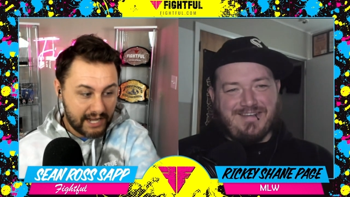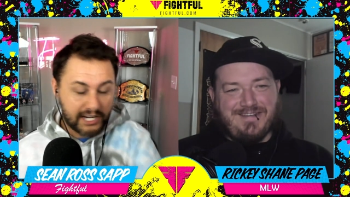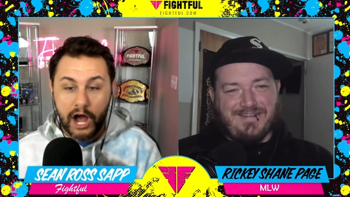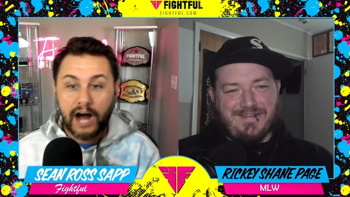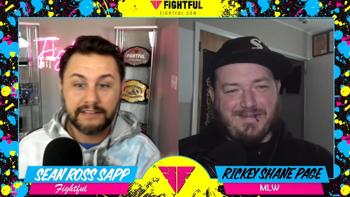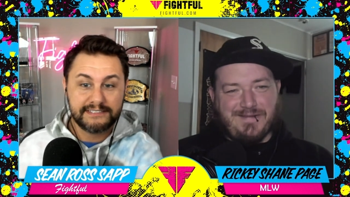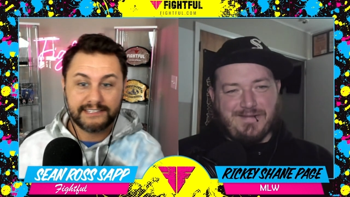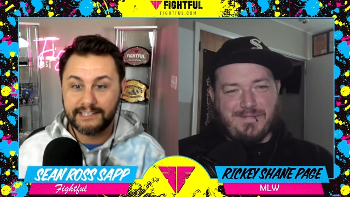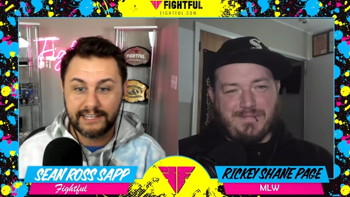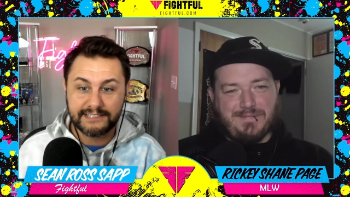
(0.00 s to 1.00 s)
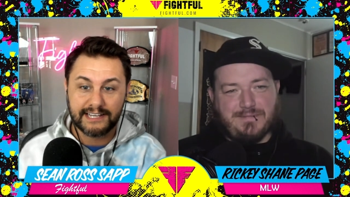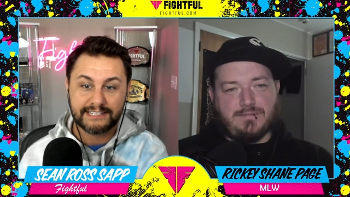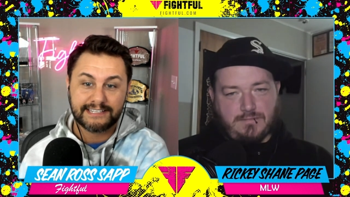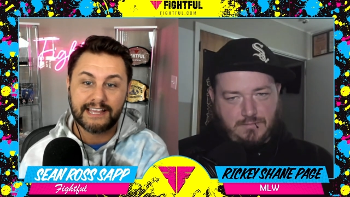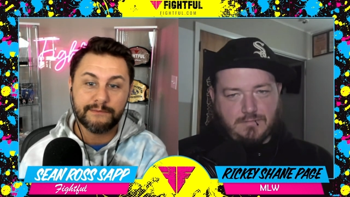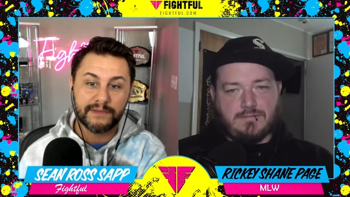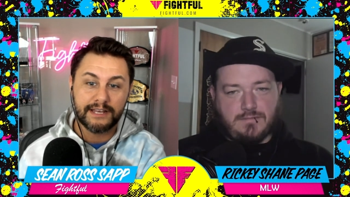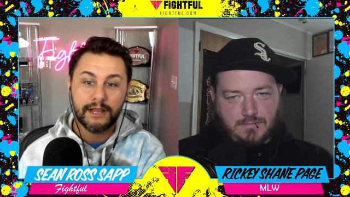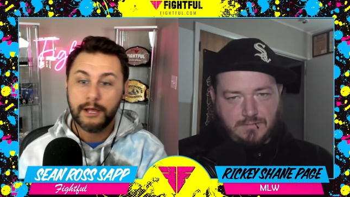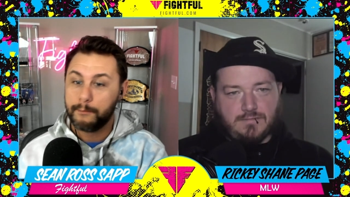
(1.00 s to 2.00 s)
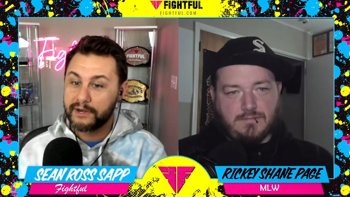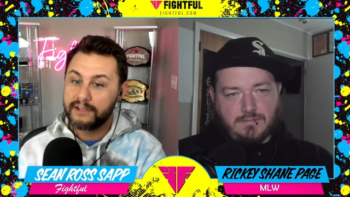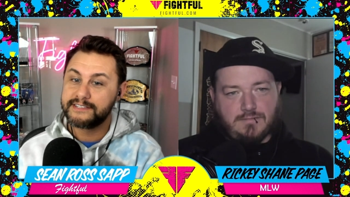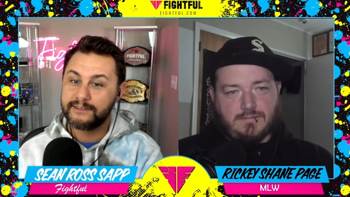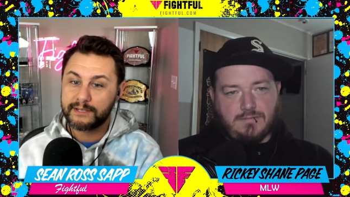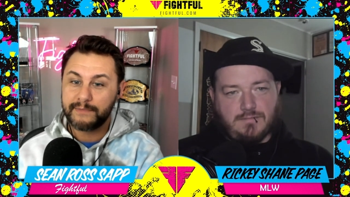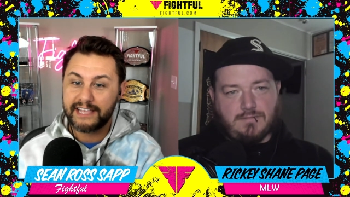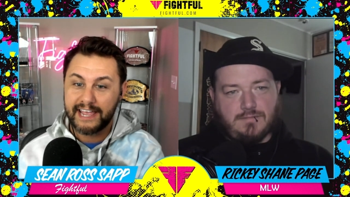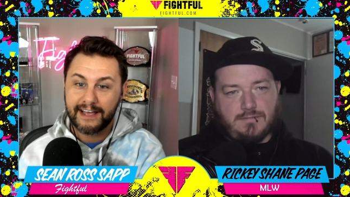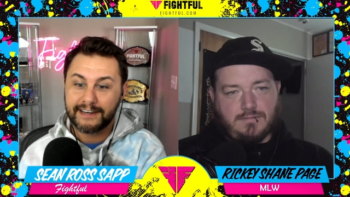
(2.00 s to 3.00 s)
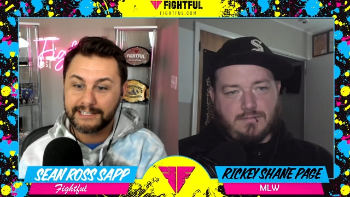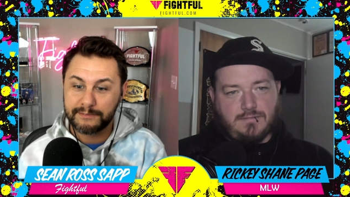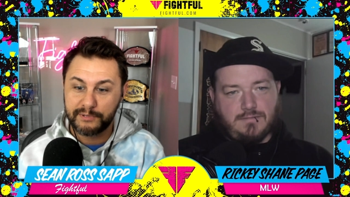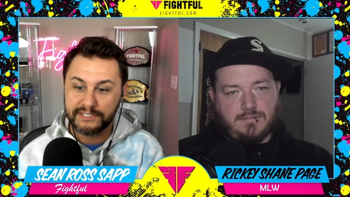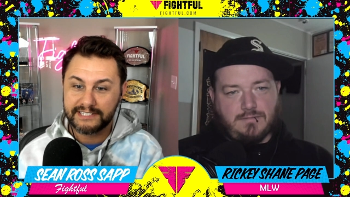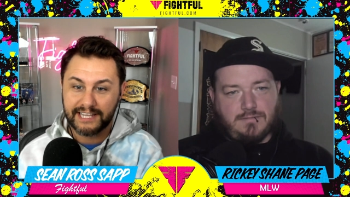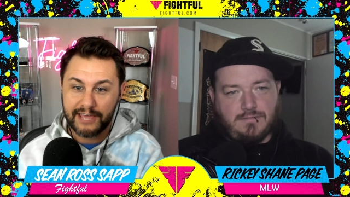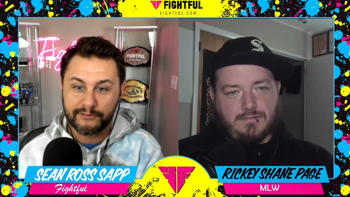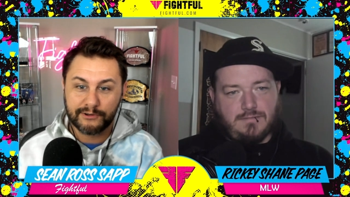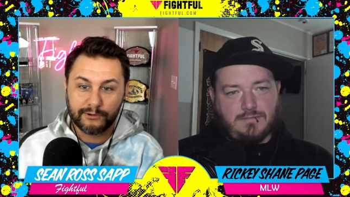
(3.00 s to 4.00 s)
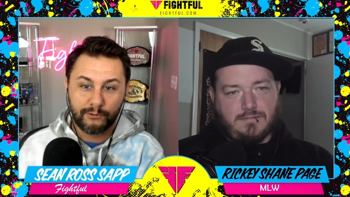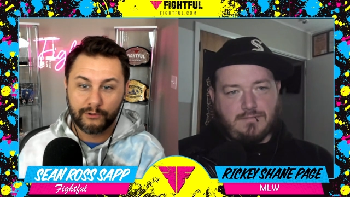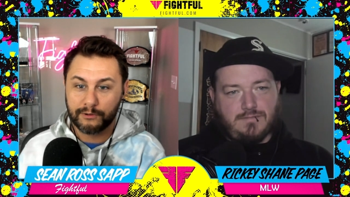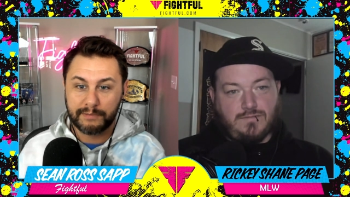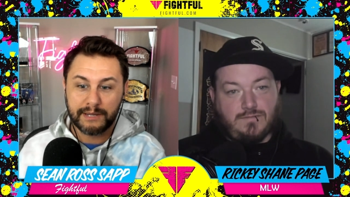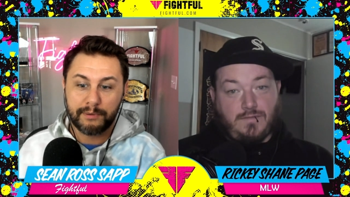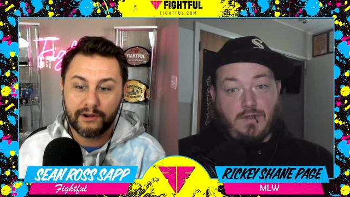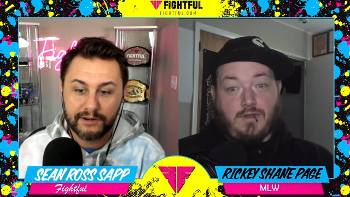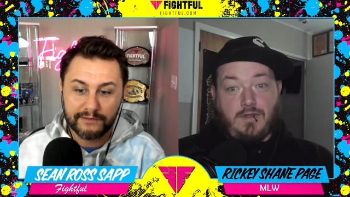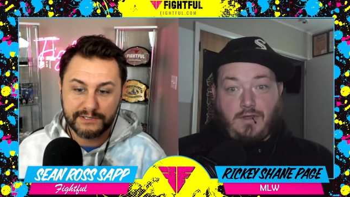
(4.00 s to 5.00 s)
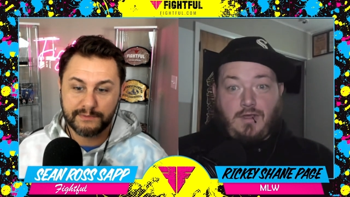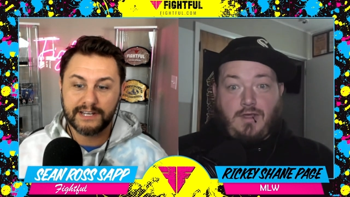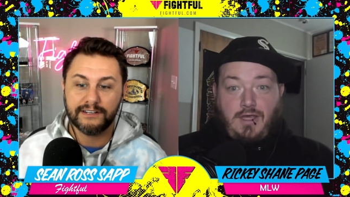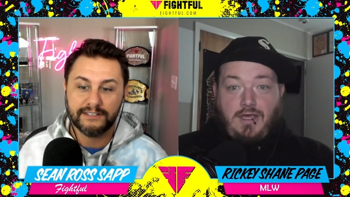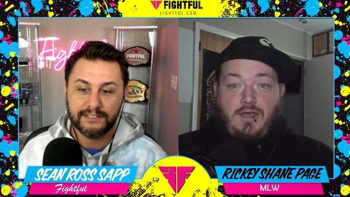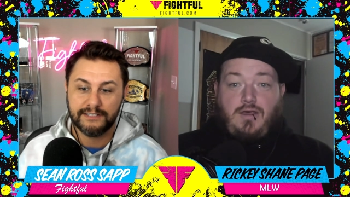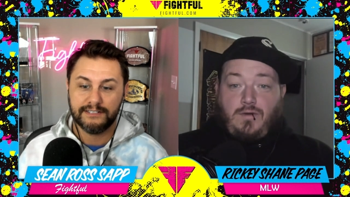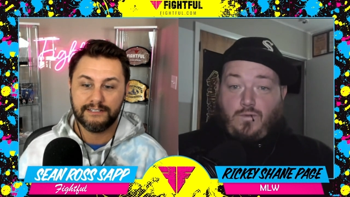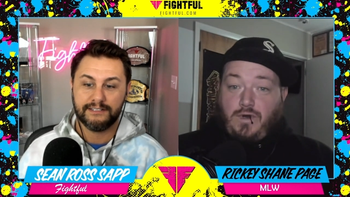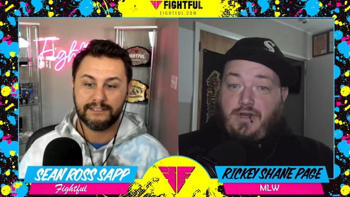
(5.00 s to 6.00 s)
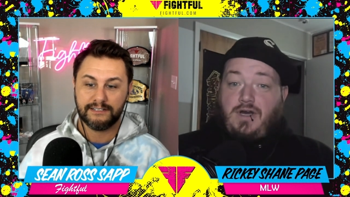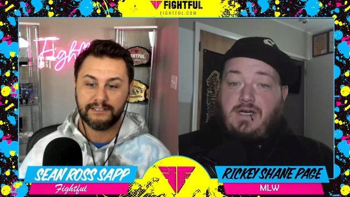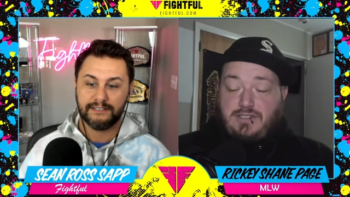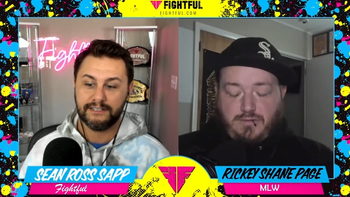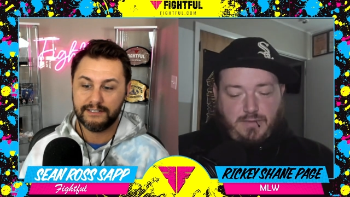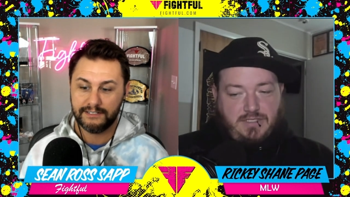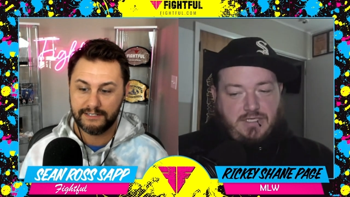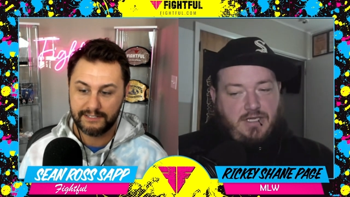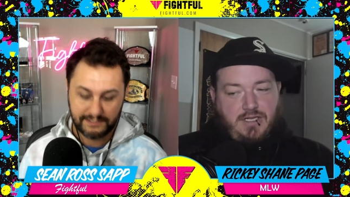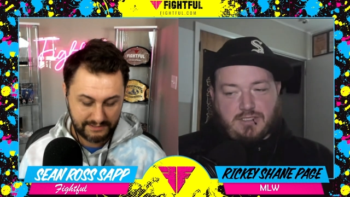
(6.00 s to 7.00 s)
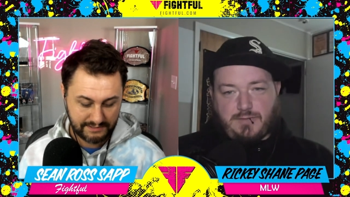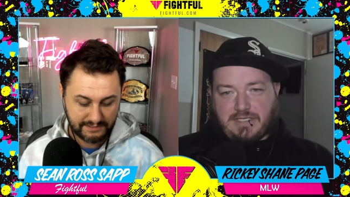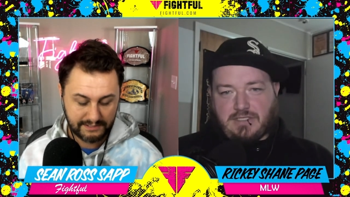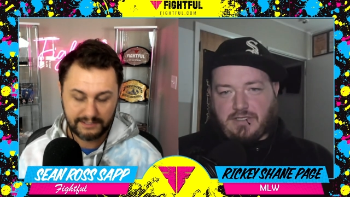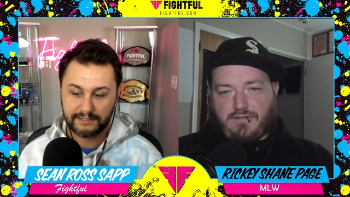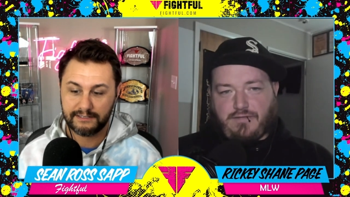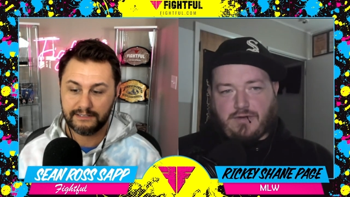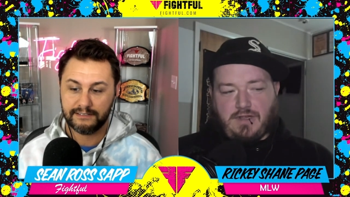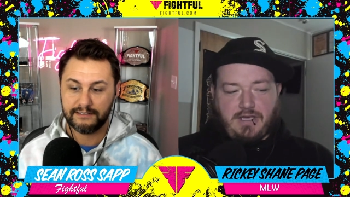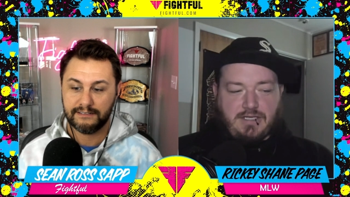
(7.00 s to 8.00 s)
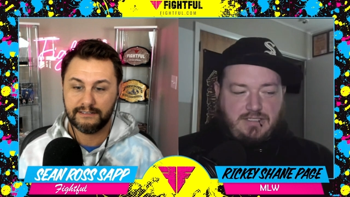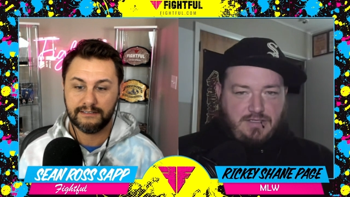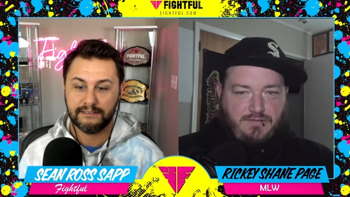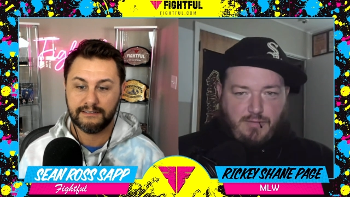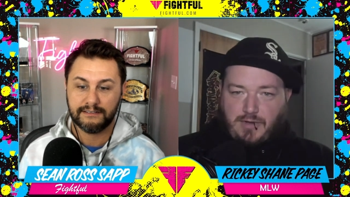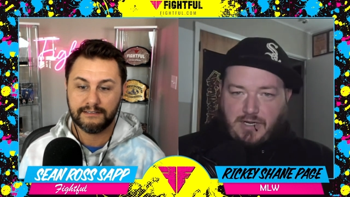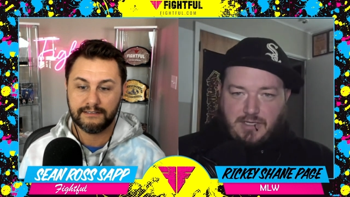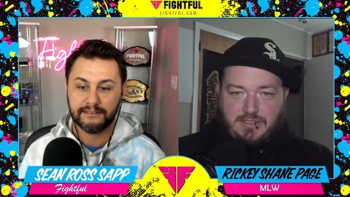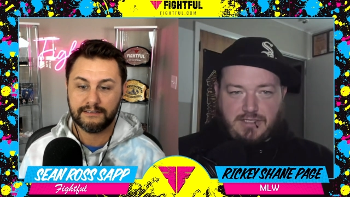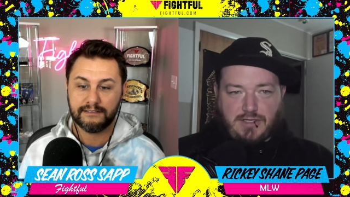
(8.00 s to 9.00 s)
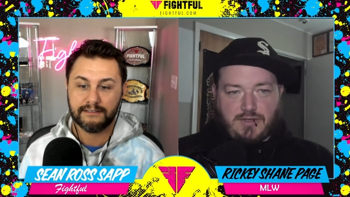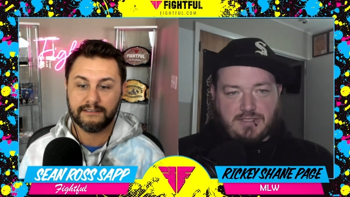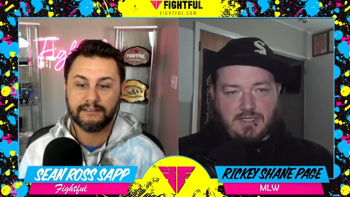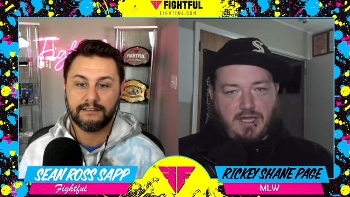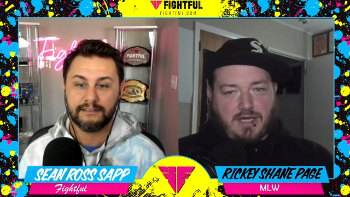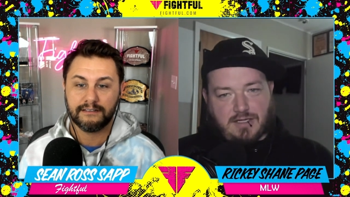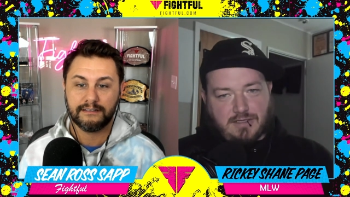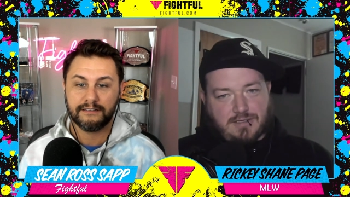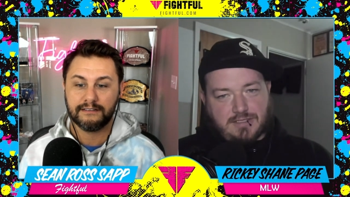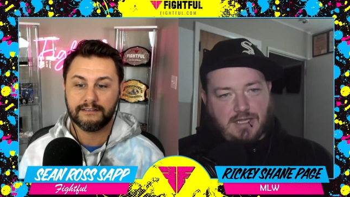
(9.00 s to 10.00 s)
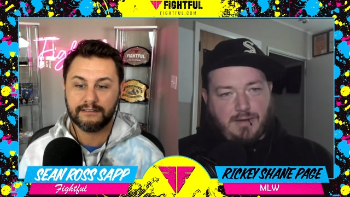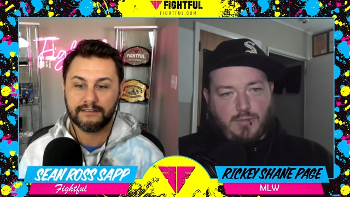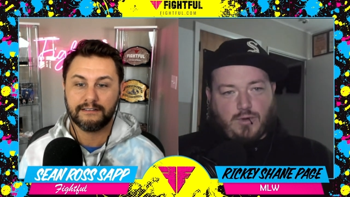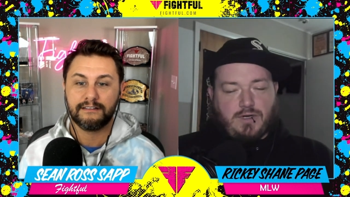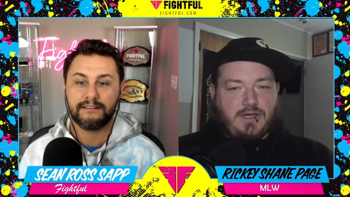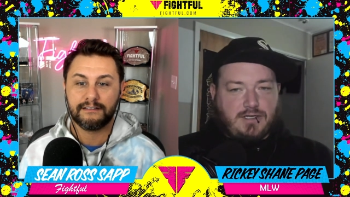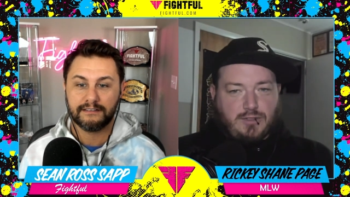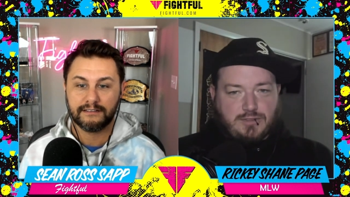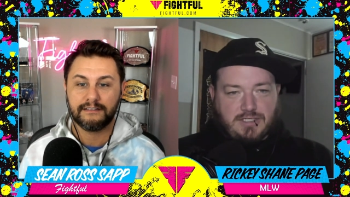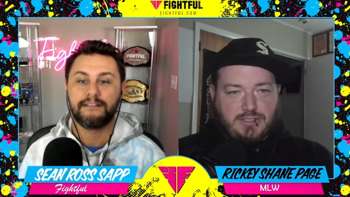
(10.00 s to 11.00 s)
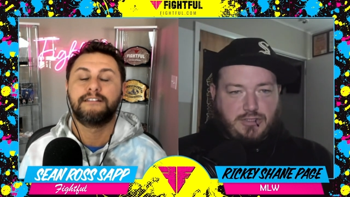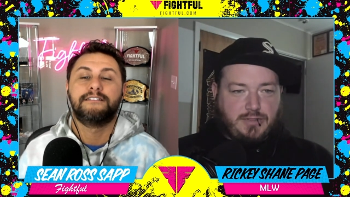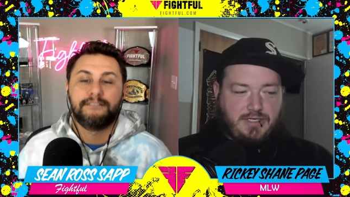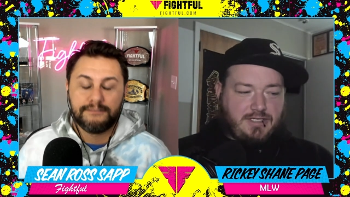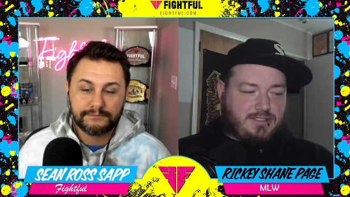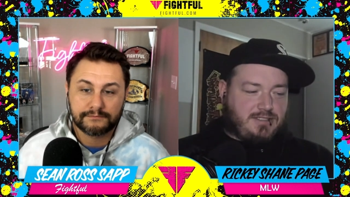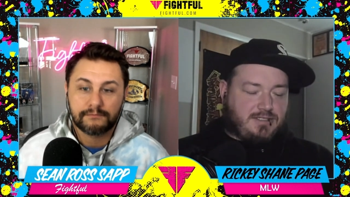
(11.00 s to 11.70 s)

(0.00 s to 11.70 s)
Speaker 1: constant, it's excitement, but also it can be chaotic to put together or be a part of as well.
Speaker 2: 100%, especially for like a TV product, you know, there's a lot there's a lot more that goes into it cuz